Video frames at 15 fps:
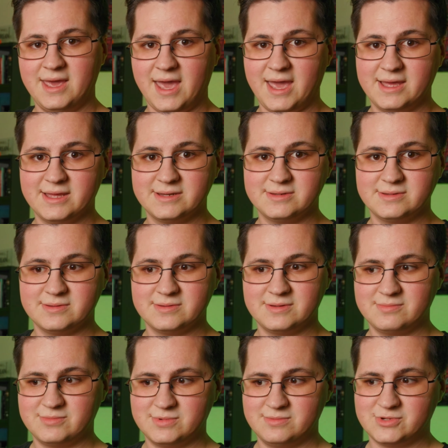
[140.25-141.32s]
and
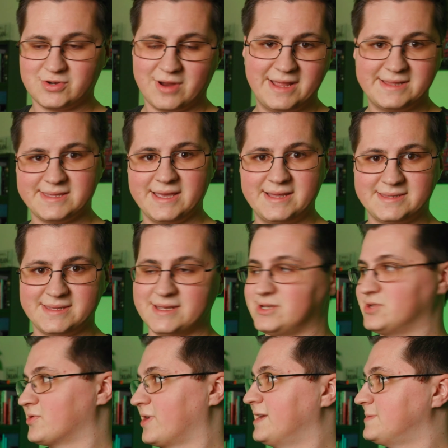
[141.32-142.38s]
translates it
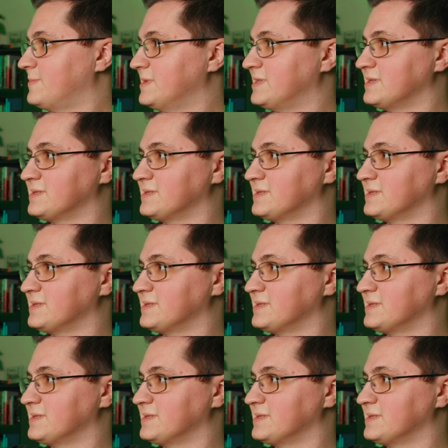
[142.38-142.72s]
and transmits